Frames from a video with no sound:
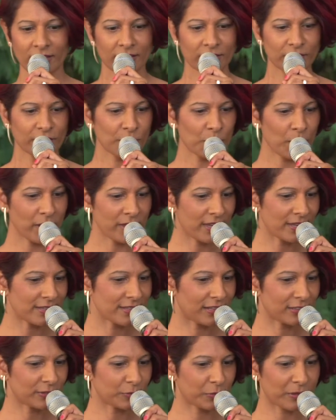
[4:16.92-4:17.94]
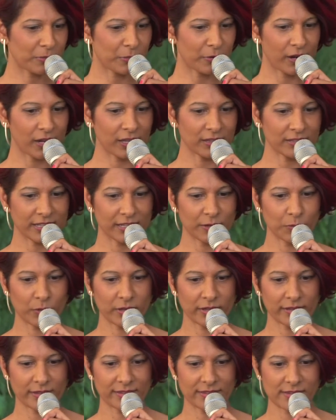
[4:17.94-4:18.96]
So the way they dealt with morality
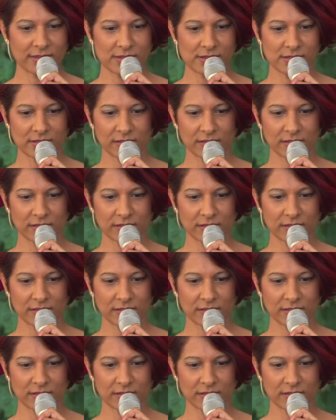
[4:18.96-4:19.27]
was